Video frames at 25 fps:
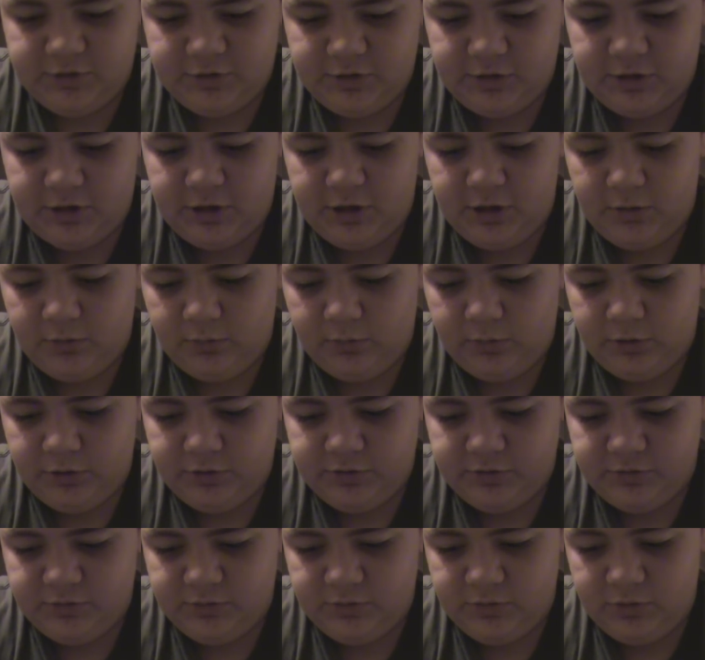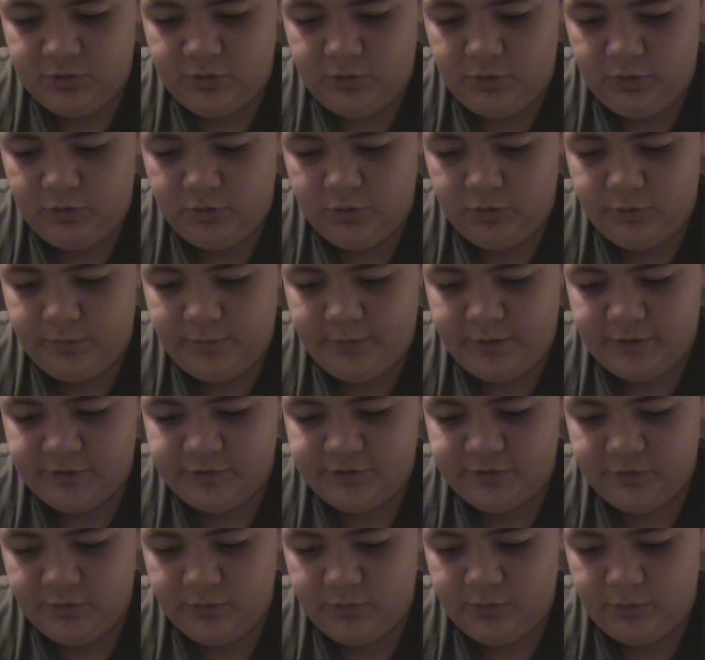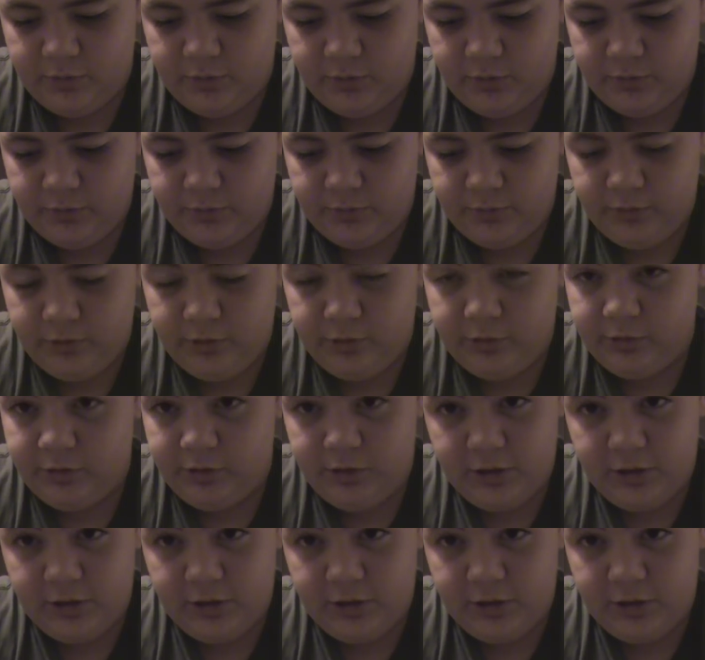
and I can't run a good amount of silicone oil through here to